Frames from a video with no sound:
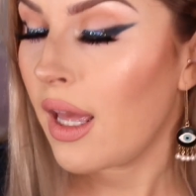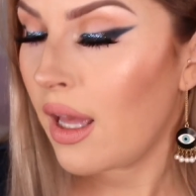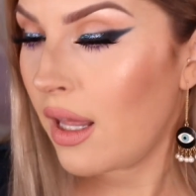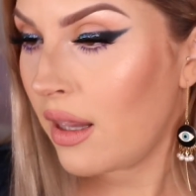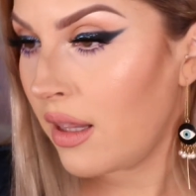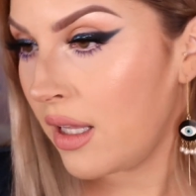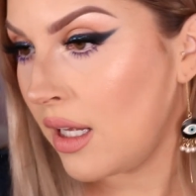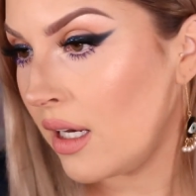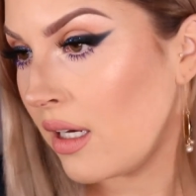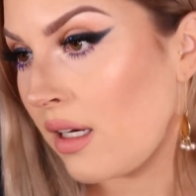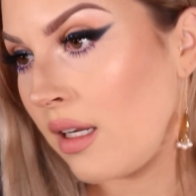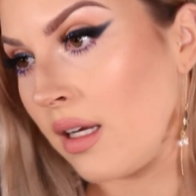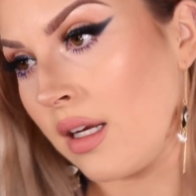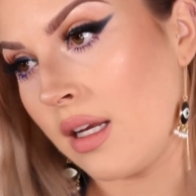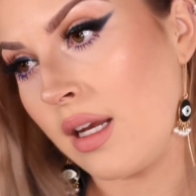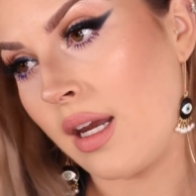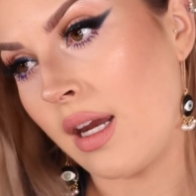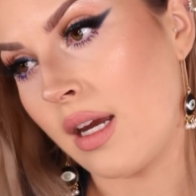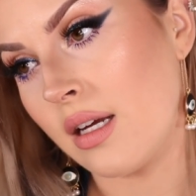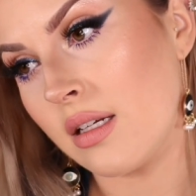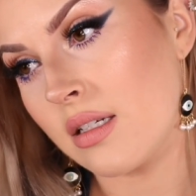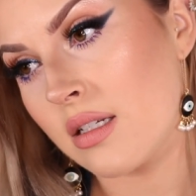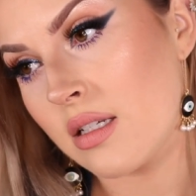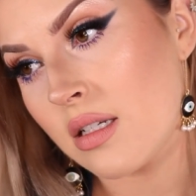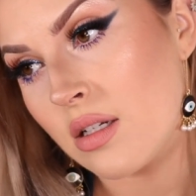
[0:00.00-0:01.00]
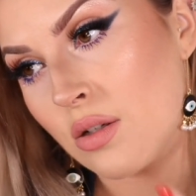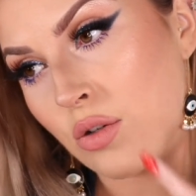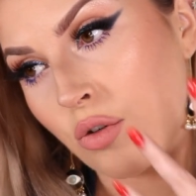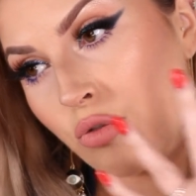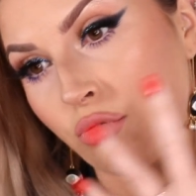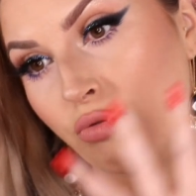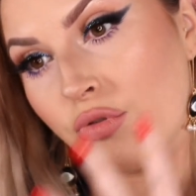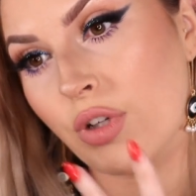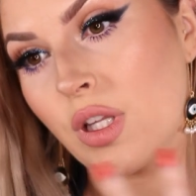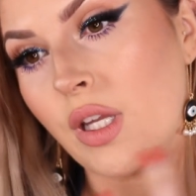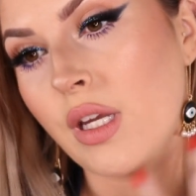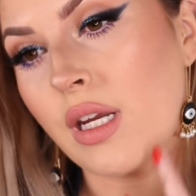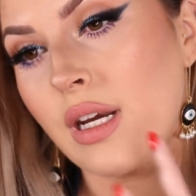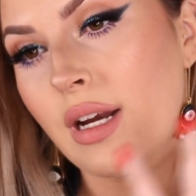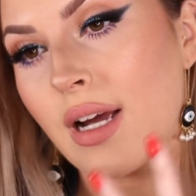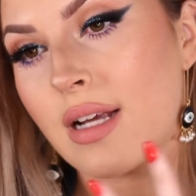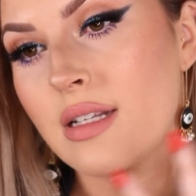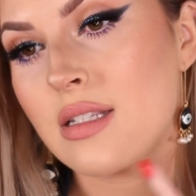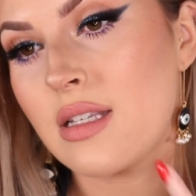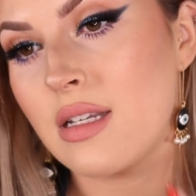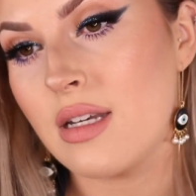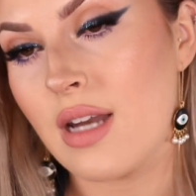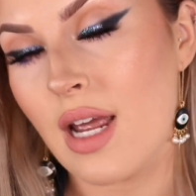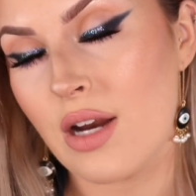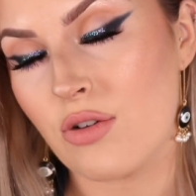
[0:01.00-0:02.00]
and then get a really
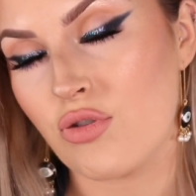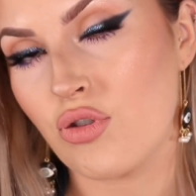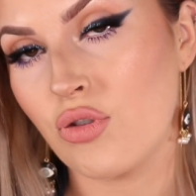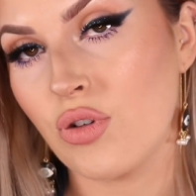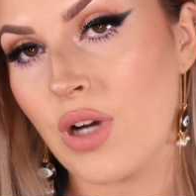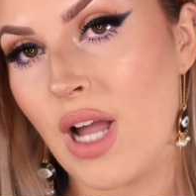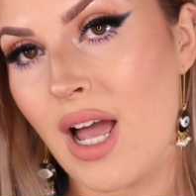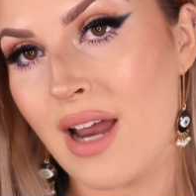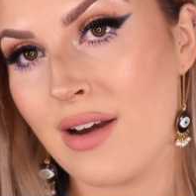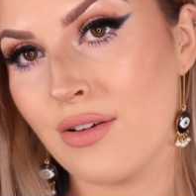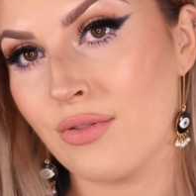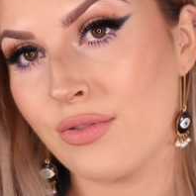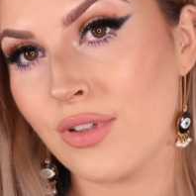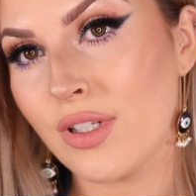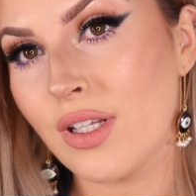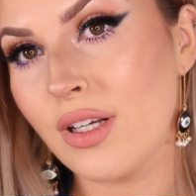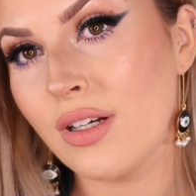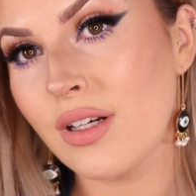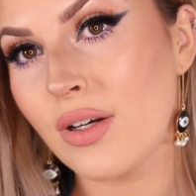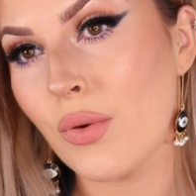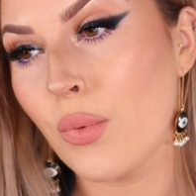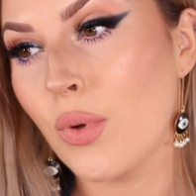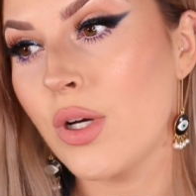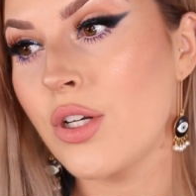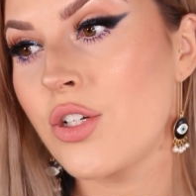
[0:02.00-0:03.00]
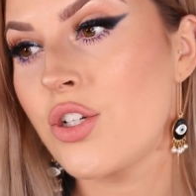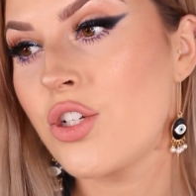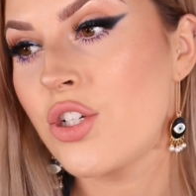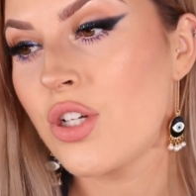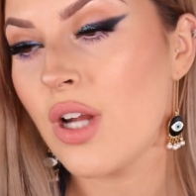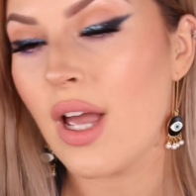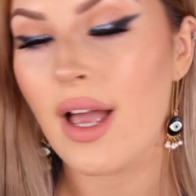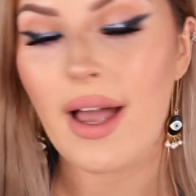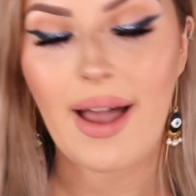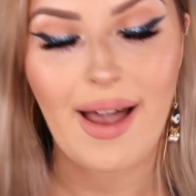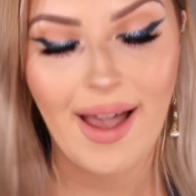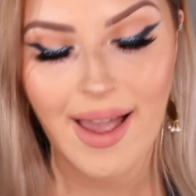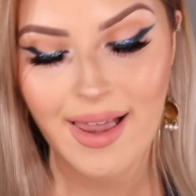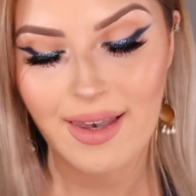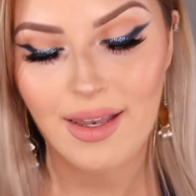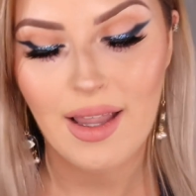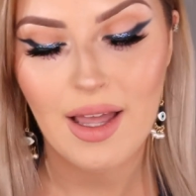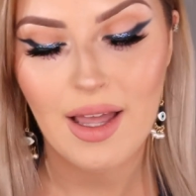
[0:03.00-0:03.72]
nice natural kind of look, which I